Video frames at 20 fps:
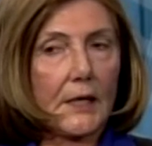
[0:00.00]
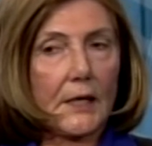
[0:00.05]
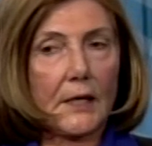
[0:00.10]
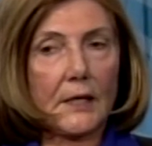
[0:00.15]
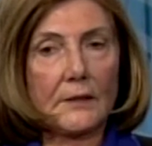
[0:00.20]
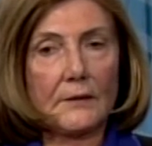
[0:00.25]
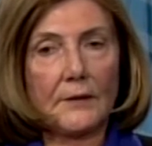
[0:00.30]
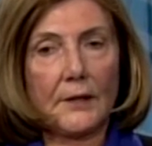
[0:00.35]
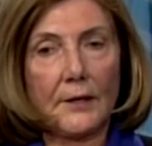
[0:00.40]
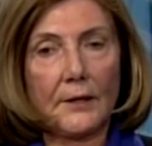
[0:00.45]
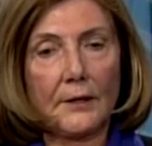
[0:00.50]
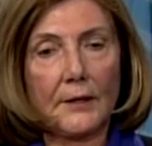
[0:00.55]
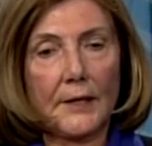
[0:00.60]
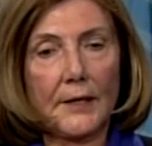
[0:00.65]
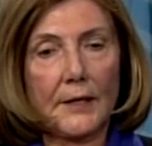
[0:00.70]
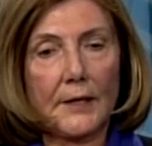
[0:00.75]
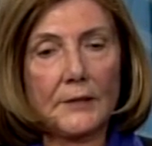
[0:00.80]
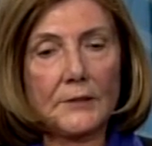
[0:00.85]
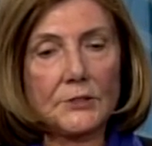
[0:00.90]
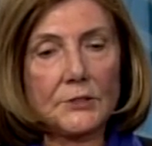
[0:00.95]
and their
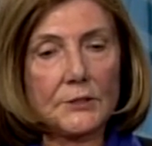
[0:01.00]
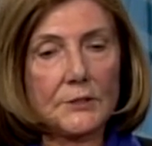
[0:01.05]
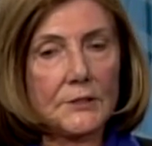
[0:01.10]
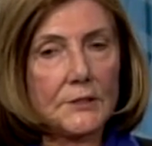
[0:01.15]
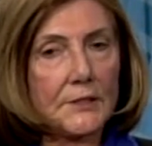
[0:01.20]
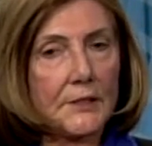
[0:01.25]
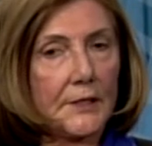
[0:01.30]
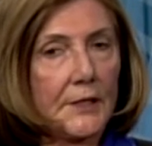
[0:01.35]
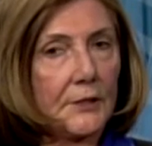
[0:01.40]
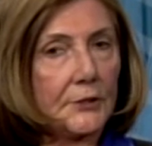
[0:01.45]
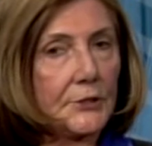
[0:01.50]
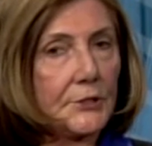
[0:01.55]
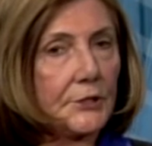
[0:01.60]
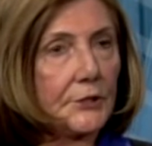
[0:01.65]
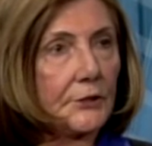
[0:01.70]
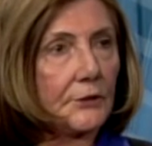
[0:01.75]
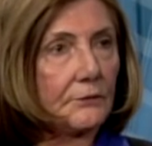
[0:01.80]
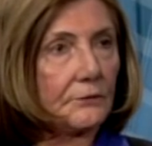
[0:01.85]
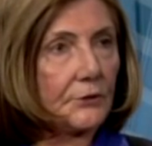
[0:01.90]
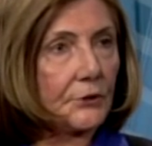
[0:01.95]
engines and energy
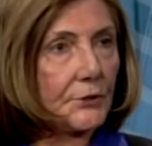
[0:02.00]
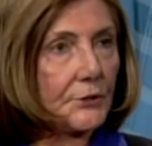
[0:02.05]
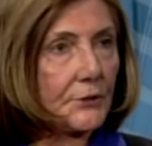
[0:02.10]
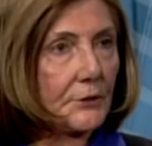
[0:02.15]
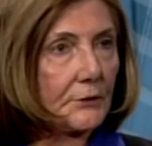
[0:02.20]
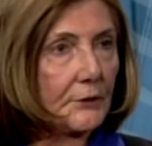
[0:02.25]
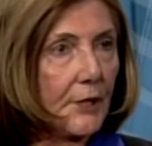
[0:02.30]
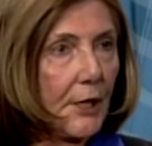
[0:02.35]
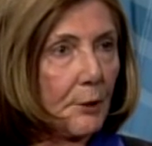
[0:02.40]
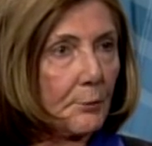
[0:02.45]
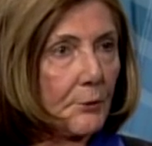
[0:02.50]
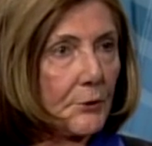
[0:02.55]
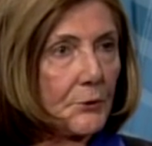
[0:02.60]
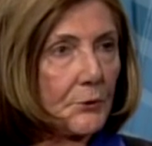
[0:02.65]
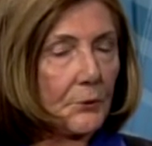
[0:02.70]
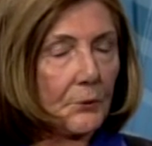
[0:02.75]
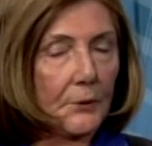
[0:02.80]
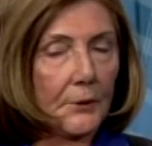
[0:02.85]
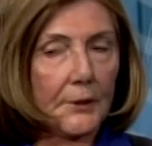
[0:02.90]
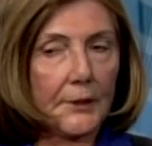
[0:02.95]
conversion
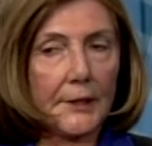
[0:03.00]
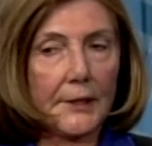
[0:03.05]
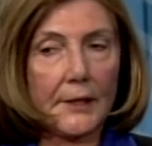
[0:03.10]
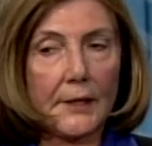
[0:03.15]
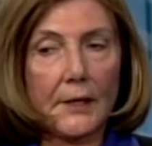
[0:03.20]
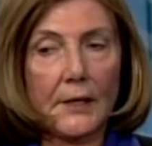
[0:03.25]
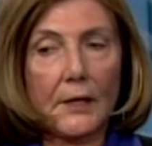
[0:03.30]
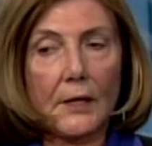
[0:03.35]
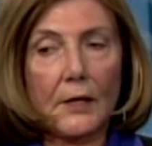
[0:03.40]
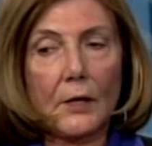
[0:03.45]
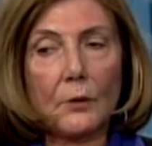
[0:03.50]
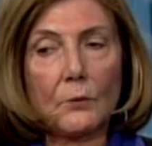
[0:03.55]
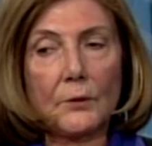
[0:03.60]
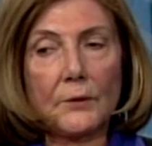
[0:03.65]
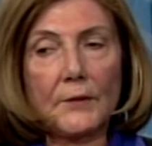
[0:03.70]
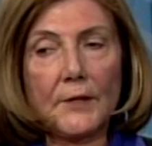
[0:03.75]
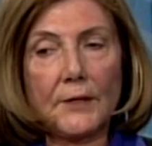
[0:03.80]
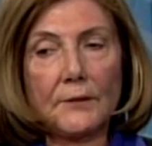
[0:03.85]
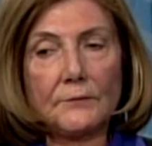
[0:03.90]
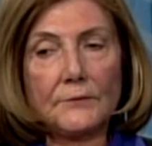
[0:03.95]
laboratory,
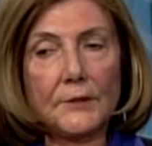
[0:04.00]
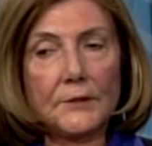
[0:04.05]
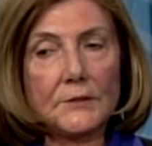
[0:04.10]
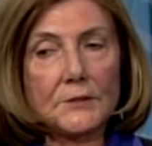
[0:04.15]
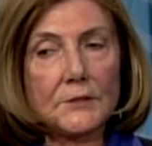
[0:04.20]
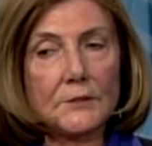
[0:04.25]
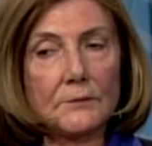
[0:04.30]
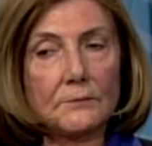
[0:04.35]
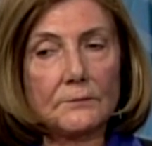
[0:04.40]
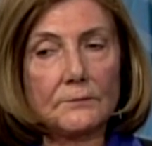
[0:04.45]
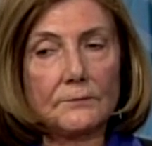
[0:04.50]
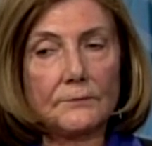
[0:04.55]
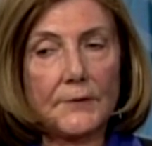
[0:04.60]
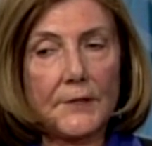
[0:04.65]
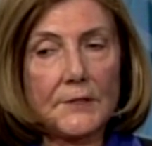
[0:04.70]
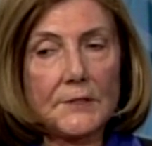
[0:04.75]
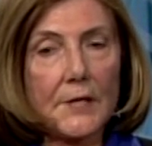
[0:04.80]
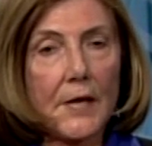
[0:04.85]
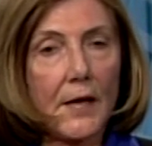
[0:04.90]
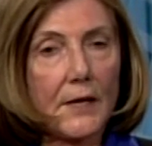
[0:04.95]
where they've done some
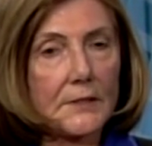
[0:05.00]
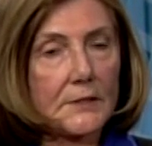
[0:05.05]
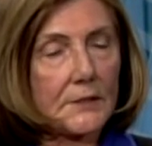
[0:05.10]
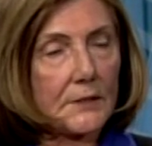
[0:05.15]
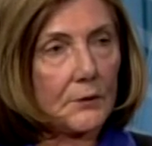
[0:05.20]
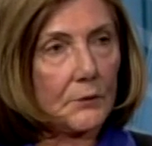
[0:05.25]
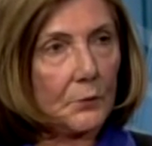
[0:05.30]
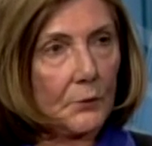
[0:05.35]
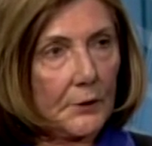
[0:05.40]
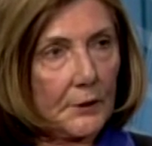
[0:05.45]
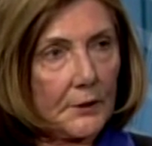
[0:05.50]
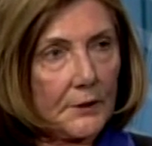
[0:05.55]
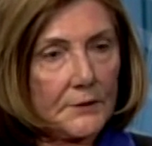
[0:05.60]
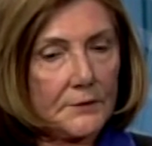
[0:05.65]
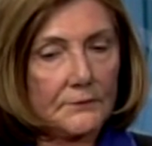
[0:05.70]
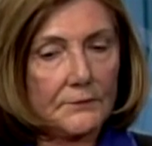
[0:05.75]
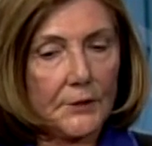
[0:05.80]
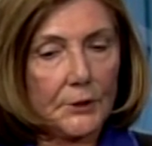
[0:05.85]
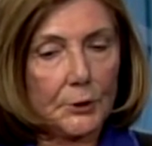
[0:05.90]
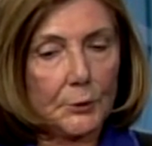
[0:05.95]
fantastic work on
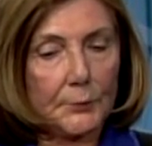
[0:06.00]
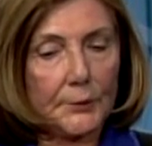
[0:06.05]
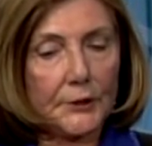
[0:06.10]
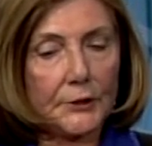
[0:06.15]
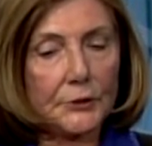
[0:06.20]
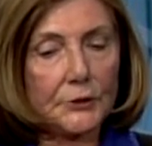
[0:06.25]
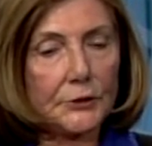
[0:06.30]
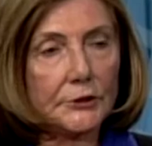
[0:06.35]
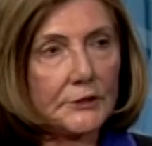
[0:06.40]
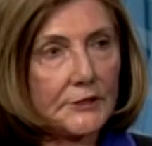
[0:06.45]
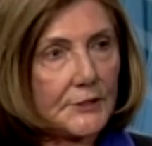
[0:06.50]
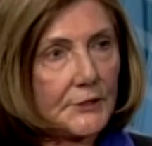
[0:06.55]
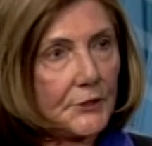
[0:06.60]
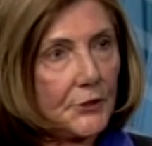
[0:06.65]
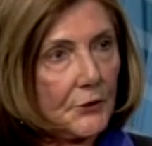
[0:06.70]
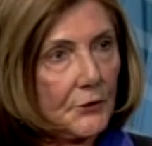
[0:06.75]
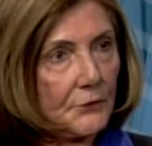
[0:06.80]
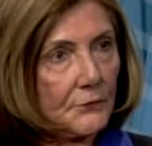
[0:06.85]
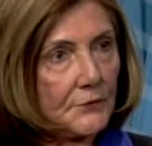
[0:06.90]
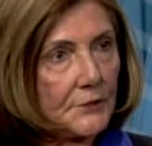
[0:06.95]
developing cook
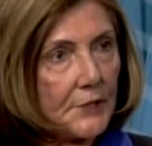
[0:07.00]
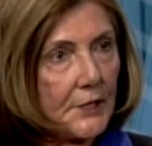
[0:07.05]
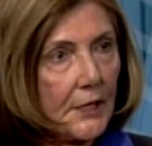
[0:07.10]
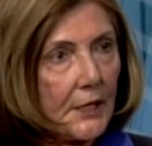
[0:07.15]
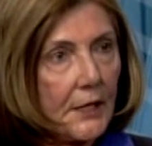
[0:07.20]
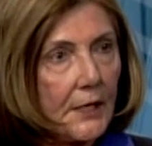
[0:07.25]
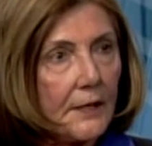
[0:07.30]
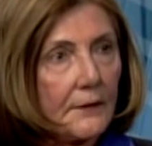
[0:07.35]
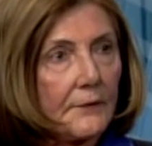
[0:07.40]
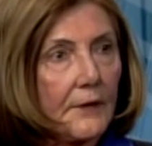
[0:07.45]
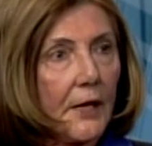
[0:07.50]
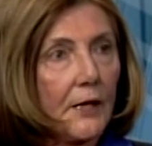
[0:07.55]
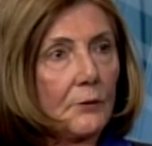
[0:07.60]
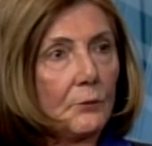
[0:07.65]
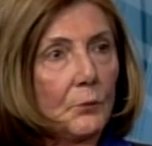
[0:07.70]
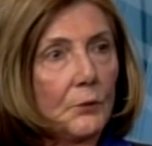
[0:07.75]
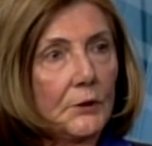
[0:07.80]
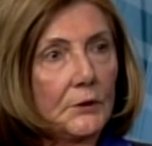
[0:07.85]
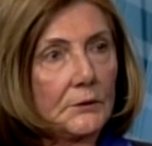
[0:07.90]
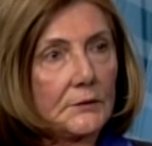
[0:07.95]
stoves
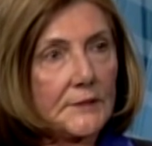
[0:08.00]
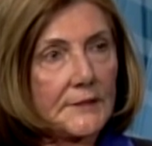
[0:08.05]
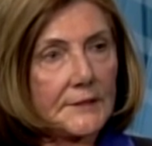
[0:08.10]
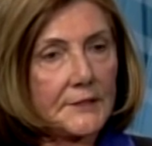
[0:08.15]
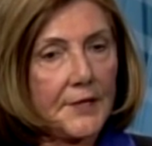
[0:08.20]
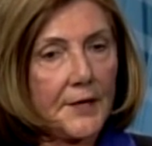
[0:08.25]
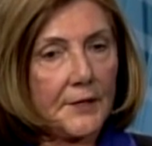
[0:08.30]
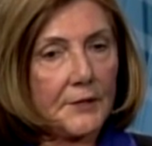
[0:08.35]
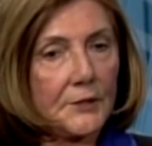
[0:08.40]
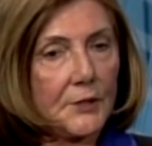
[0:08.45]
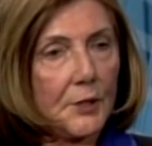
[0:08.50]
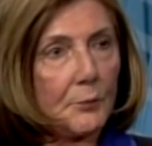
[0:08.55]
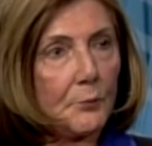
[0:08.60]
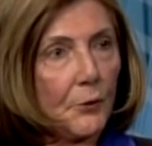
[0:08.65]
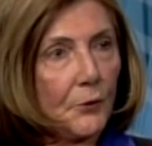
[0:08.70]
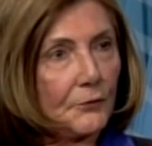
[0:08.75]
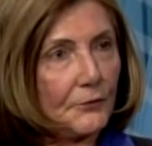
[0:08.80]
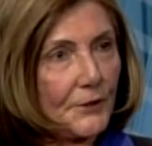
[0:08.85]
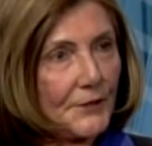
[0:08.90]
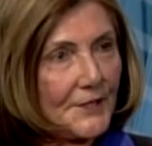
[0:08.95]
that will stand up
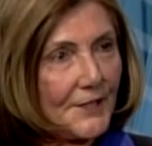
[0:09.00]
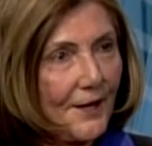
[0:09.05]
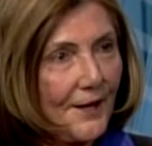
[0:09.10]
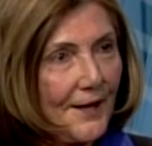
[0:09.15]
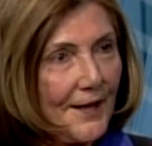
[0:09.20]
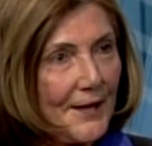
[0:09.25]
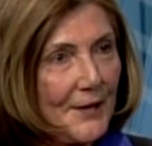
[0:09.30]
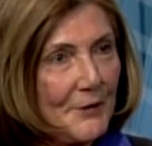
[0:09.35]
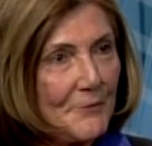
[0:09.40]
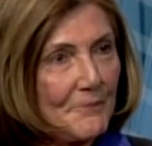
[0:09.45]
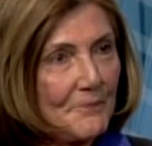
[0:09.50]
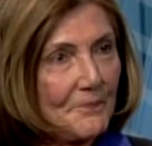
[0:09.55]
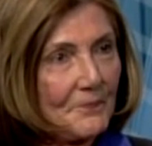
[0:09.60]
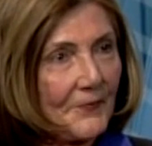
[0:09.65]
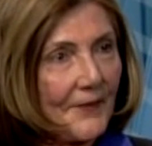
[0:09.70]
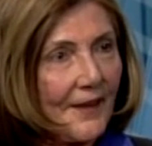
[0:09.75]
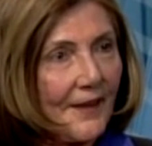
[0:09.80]
over time,